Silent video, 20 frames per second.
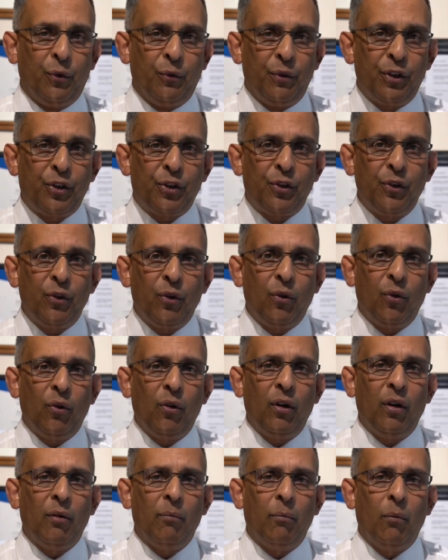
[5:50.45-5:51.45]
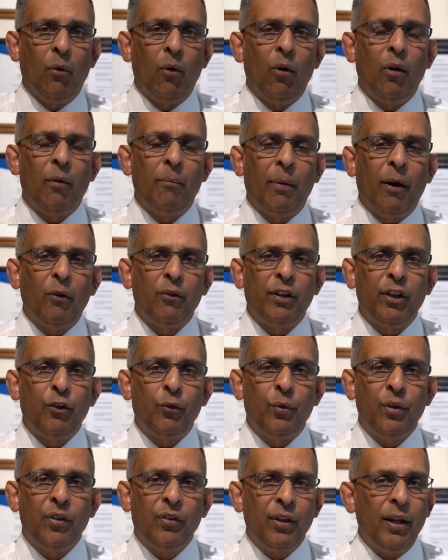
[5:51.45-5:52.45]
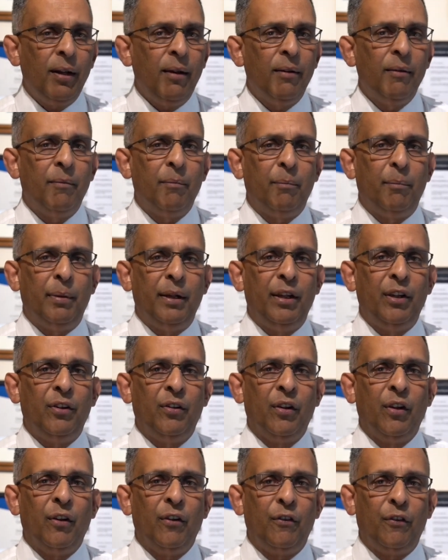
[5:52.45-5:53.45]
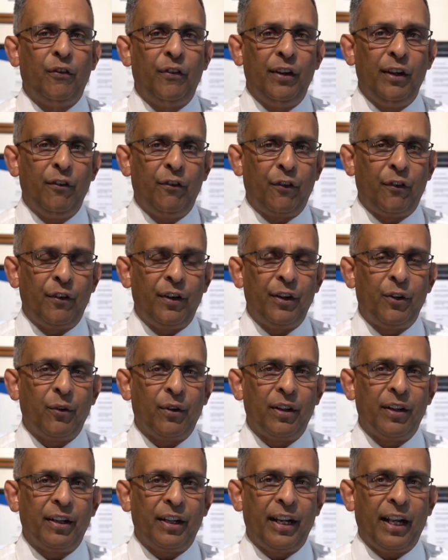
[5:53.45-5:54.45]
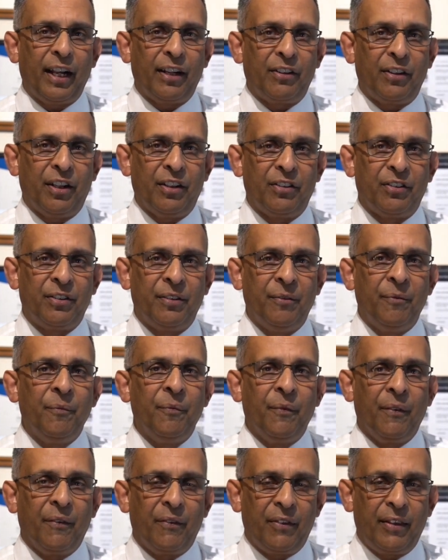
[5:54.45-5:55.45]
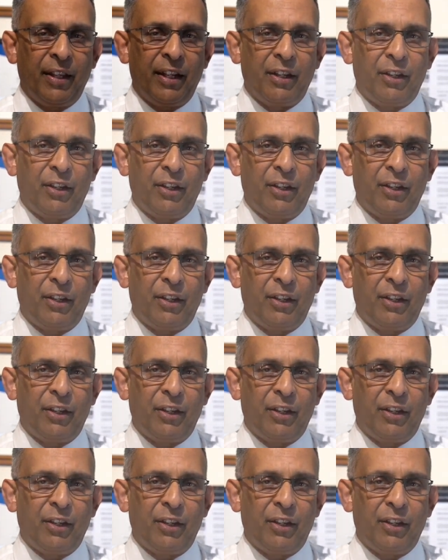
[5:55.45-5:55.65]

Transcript: Should you wish to know more about this visa, please feel free to contact us.